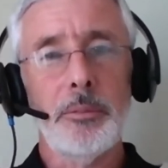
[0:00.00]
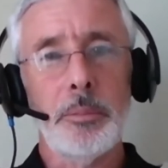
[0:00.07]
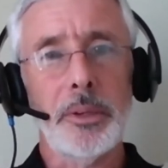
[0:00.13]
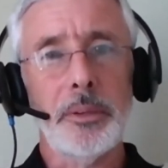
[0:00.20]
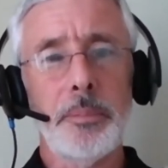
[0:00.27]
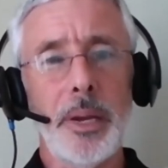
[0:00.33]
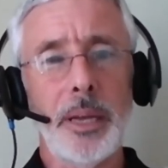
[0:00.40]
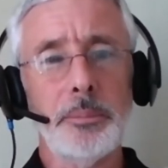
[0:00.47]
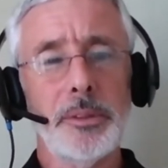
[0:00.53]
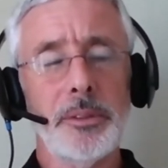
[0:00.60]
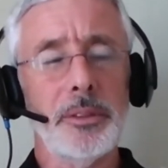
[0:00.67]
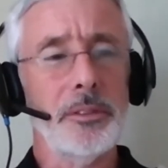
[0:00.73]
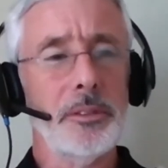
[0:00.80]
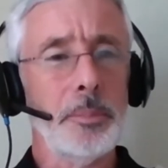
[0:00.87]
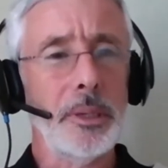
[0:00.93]
but
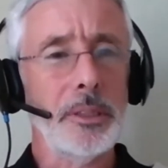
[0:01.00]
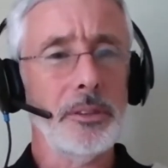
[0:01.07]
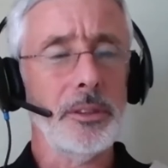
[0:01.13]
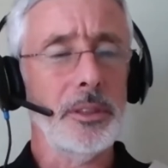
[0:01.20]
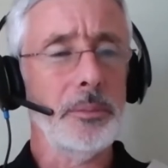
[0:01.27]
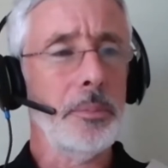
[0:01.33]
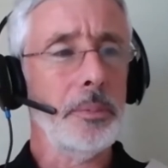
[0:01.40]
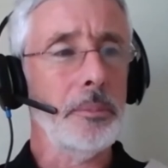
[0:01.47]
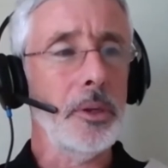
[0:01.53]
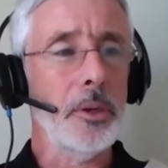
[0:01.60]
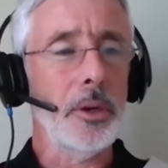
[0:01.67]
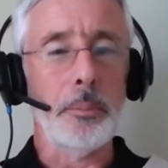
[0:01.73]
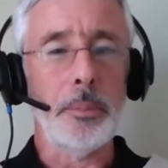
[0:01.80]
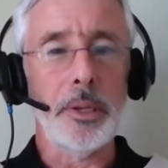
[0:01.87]
perhaps especially, you know,